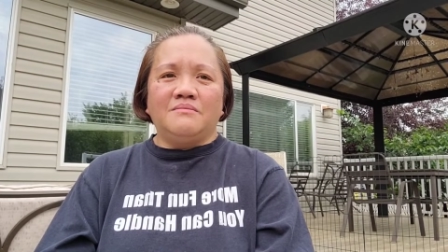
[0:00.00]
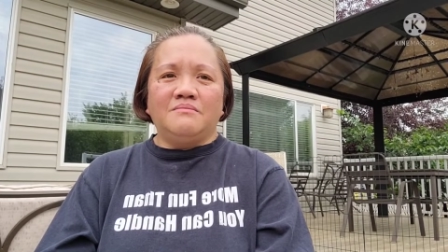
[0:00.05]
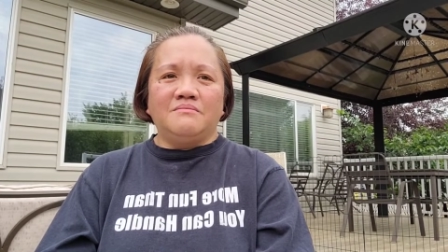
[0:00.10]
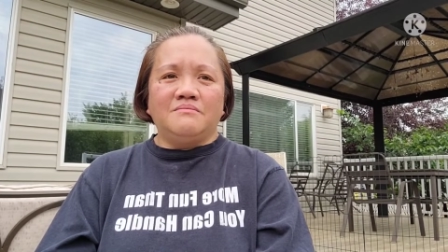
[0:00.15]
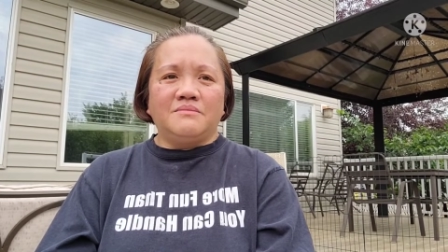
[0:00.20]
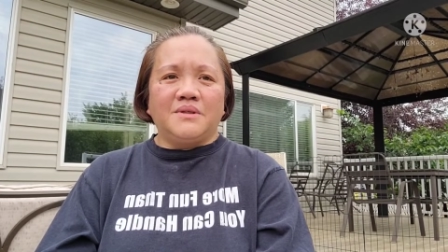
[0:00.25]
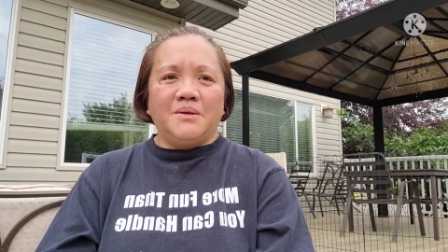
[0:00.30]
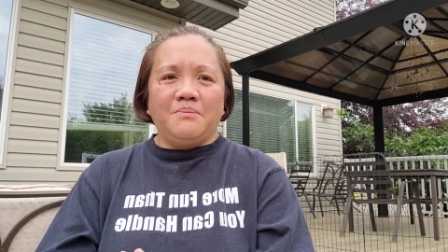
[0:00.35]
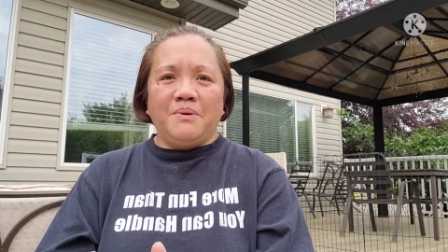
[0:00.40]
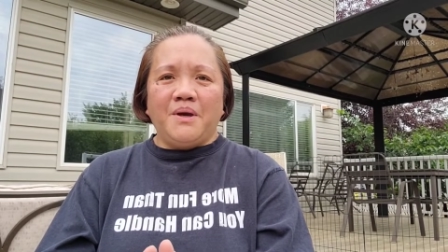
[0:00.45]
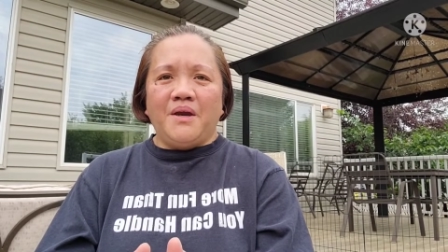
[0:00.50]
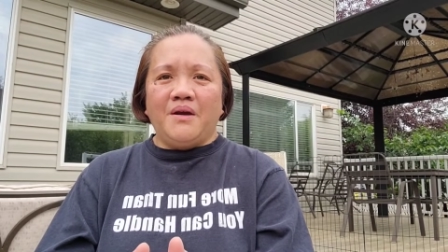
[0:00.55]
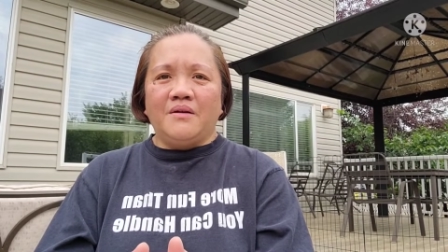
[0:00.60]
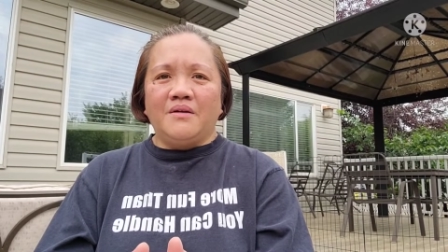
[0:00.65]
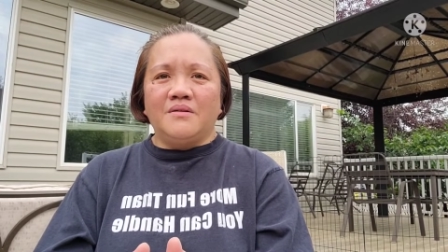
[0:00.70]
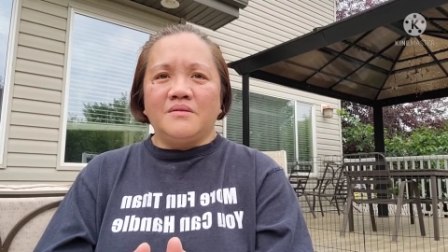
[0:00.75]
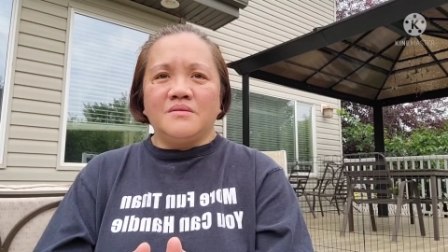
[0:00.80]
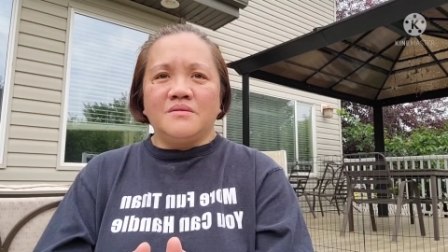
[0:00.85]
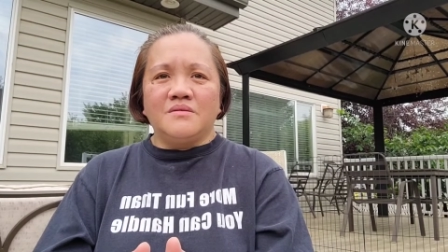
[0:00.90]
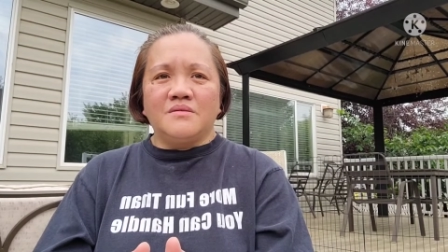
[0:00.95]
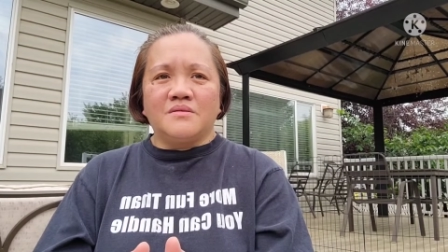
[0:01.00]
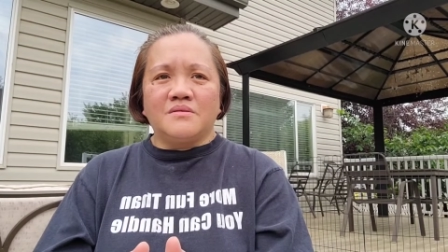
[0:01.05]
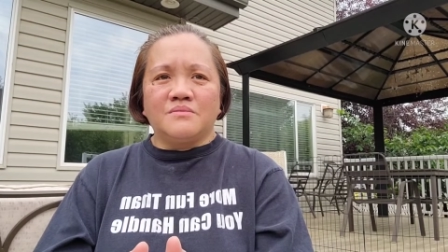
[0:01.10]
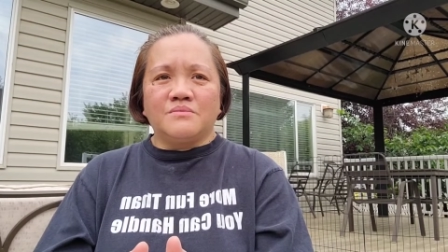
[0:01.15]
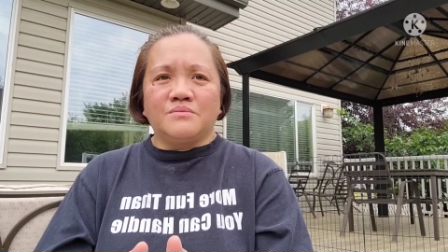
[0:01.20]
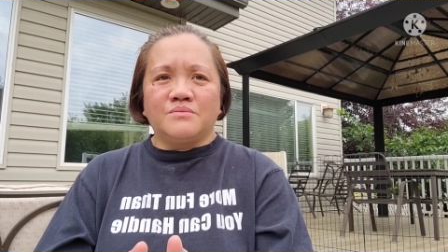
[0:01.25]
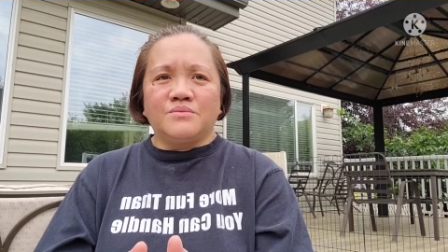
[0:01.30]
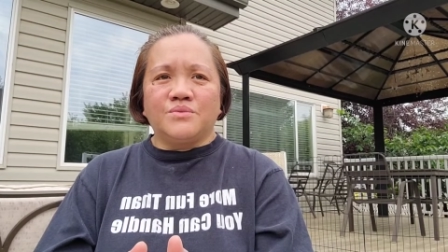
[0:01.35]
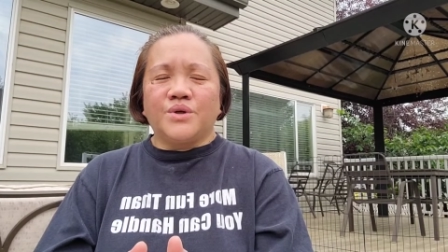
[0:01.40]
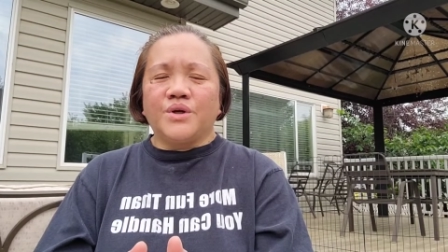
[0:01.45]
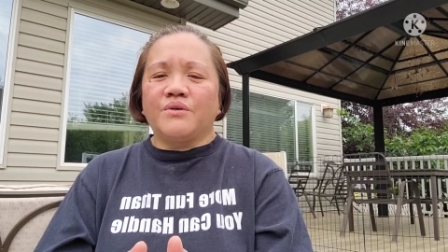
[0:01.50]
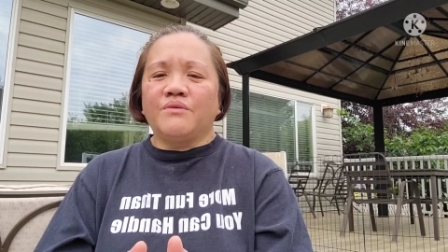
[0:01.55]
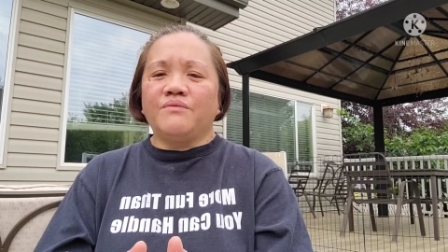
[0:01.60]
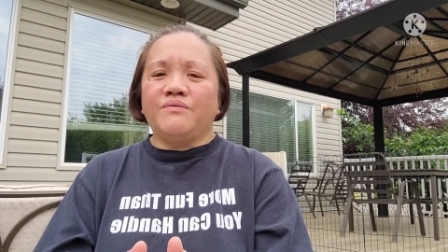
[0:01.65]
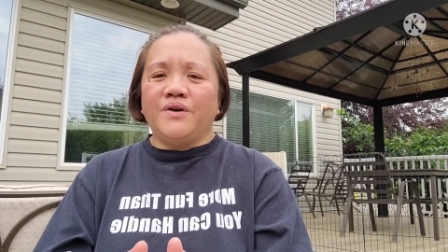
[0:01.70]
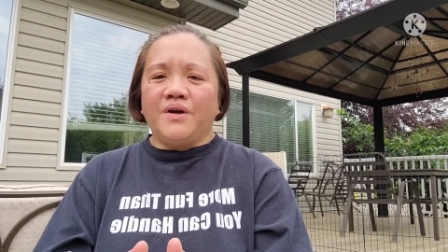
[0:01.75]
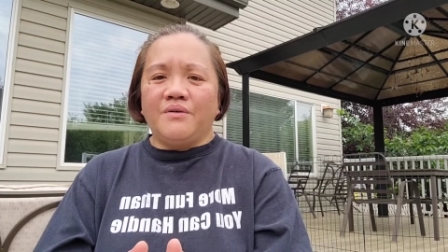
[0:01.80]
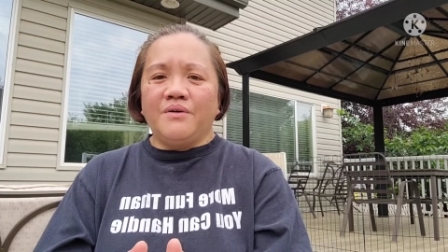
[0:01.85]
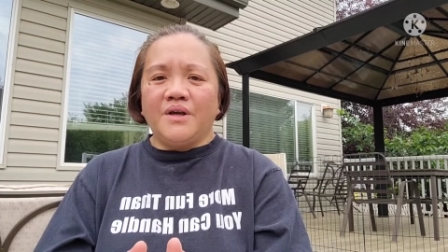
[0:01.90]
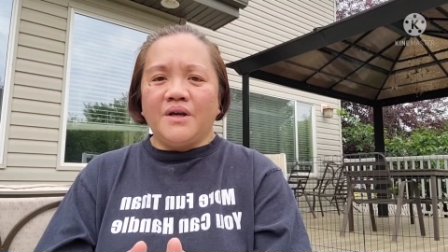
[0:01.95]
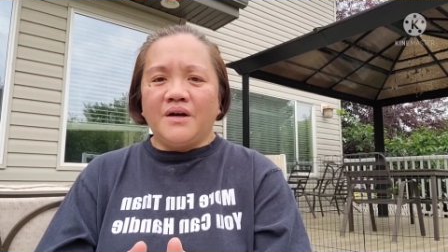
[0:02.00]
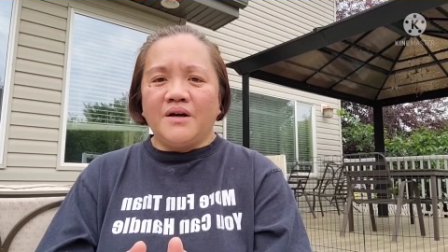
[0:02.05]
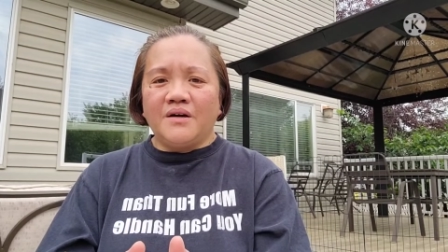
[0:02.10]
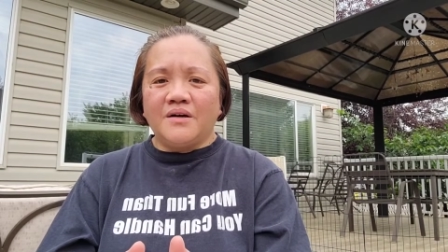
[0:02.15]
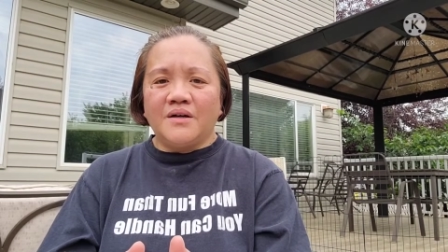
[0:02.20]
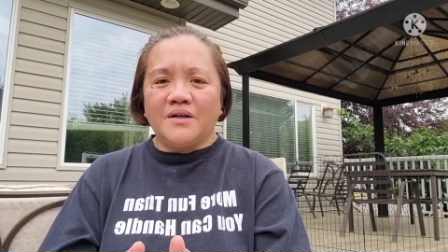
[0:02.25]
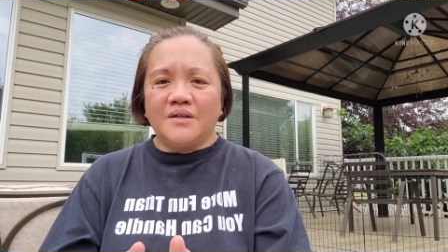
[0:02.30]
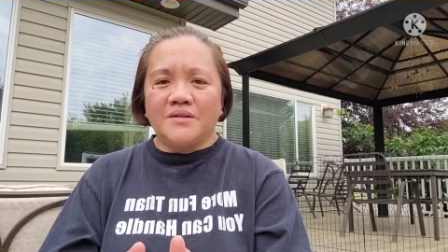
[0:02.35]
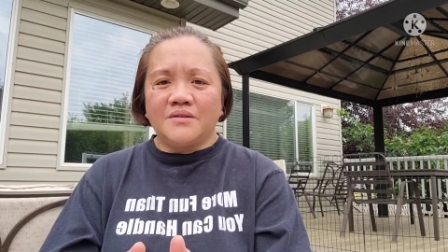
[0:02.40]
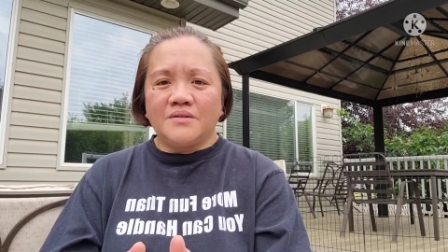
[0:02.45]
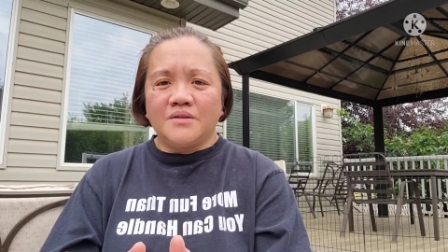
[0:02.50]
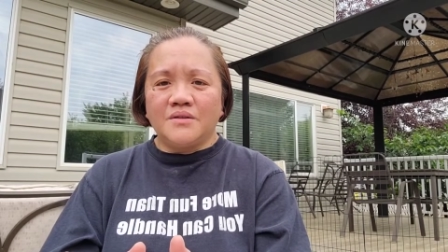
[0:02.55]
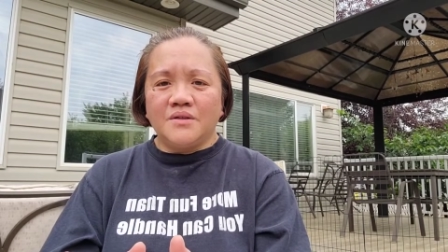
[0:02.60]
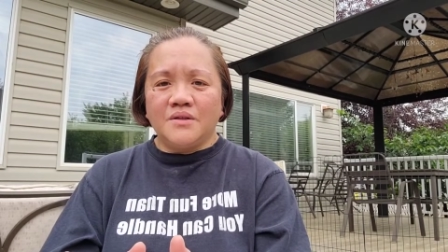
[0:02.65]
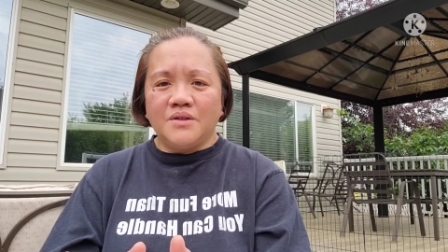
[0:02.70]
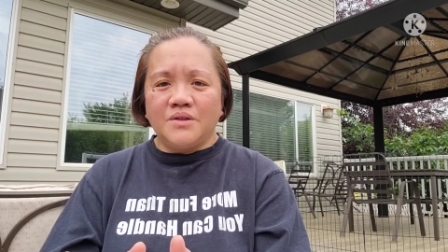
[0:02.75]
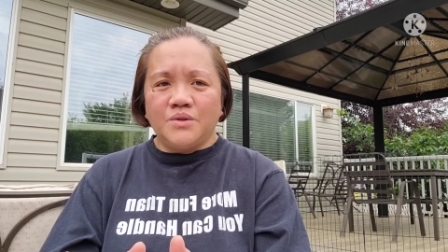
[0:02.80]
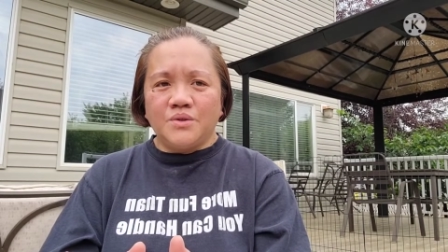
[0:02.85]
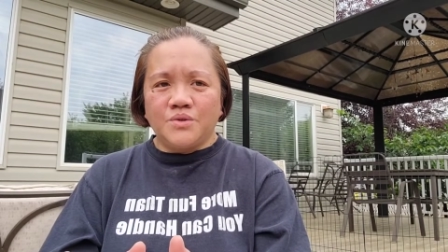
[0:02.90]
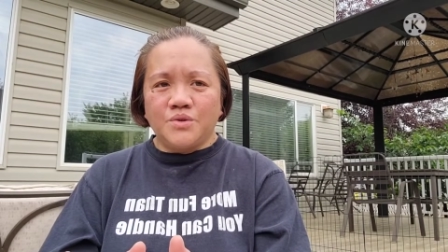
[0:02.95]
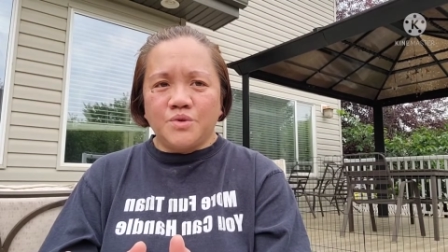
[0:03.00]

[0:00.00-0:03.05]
my parents worked very hard, you know,